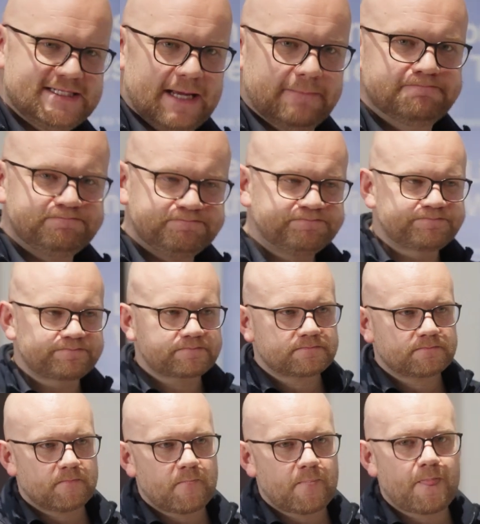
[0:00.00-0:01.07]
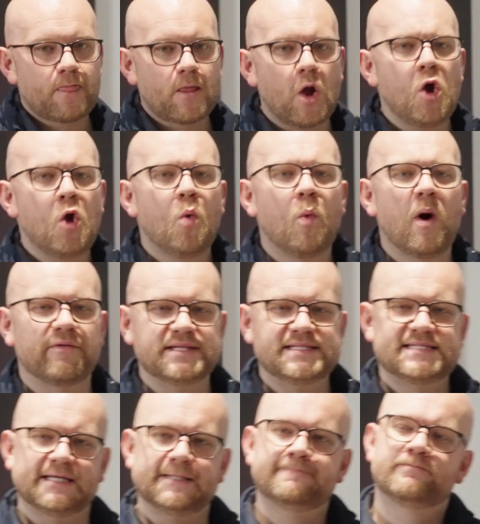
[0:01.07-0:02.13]
10.
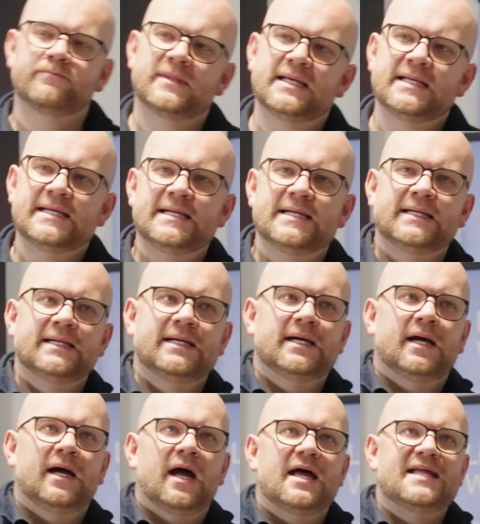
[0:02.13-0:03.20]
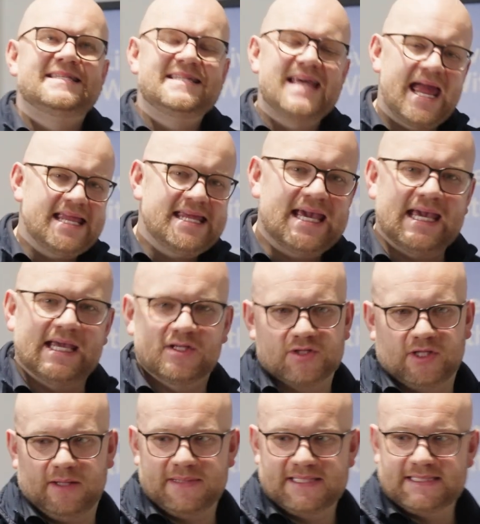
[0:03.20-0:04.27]
Warranty. 10 years
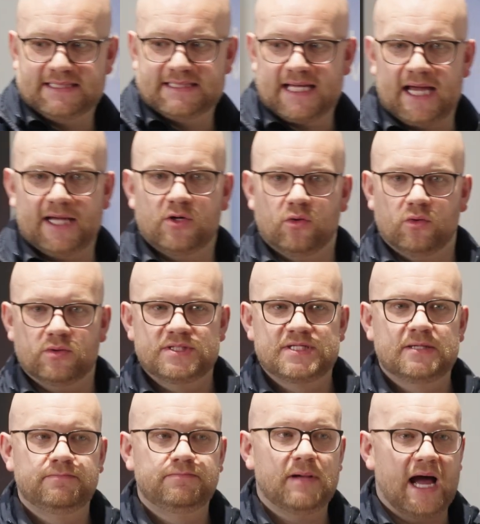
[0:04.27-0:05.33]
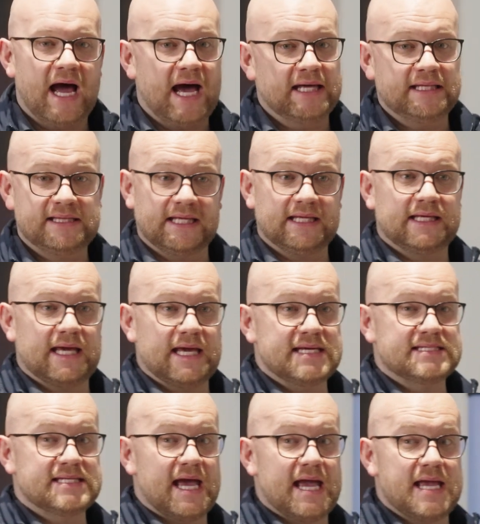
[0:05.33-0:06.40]
unlimited cycles, I think,
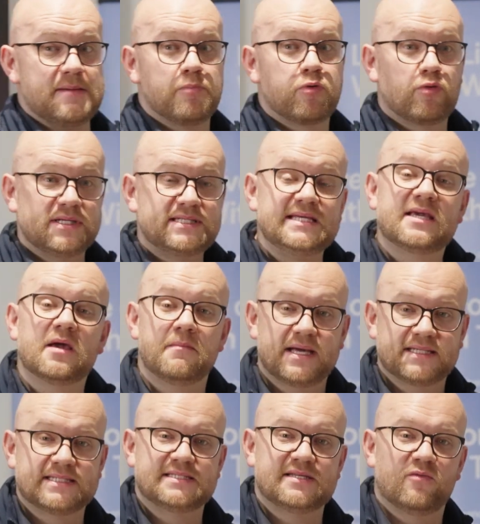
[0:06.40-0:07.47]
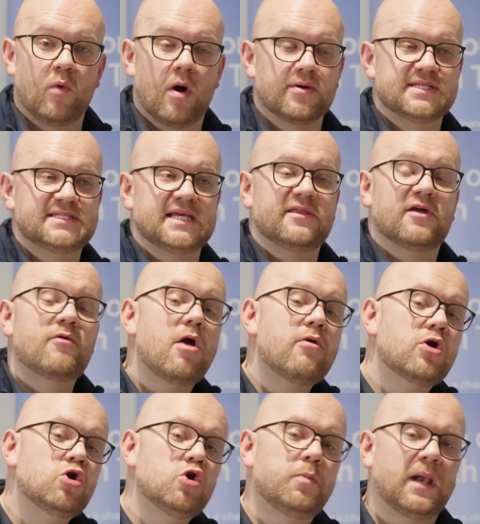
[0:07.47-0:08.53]
is a pretty competitive warranty. There
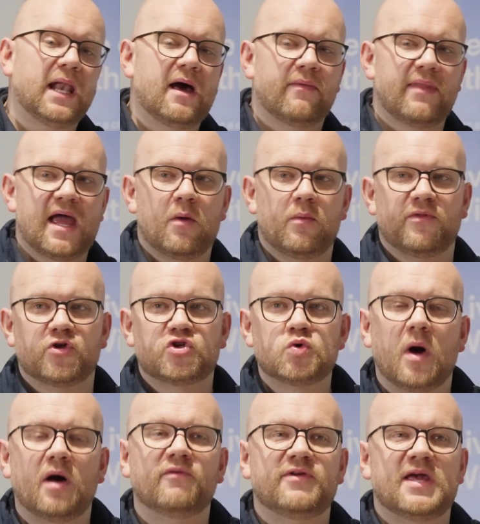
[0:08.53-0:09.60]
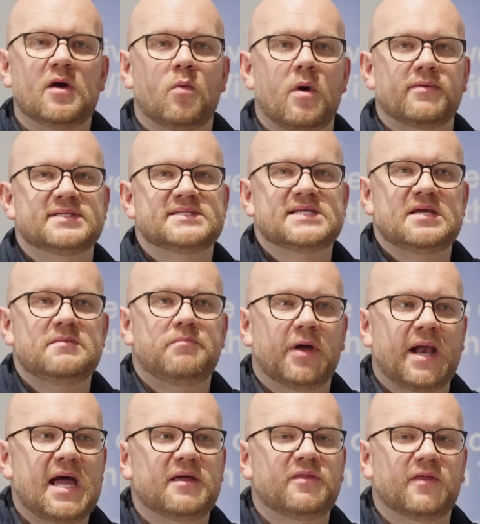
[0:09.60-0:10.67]
are a couple out there with a 12-year warranty,
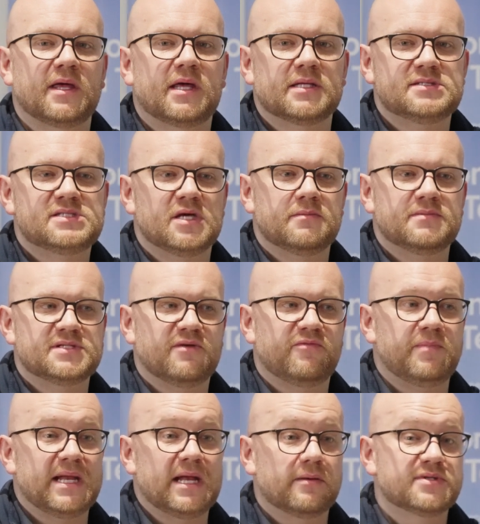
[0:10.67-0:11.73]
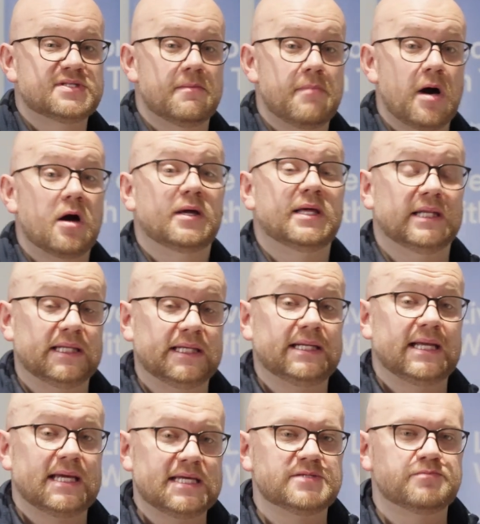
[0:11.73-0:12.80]
but I think in terms of being able to market
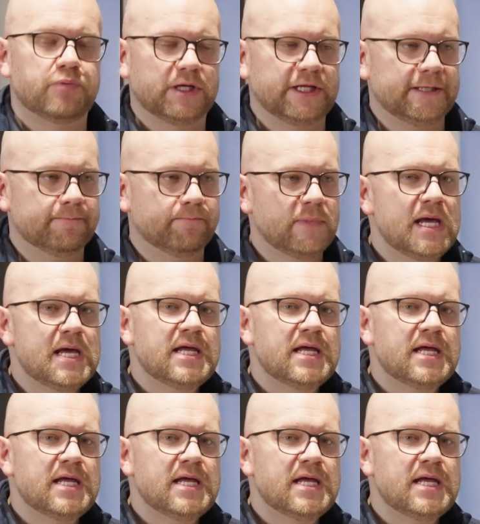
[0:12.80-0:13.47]
lead, it is brilliant.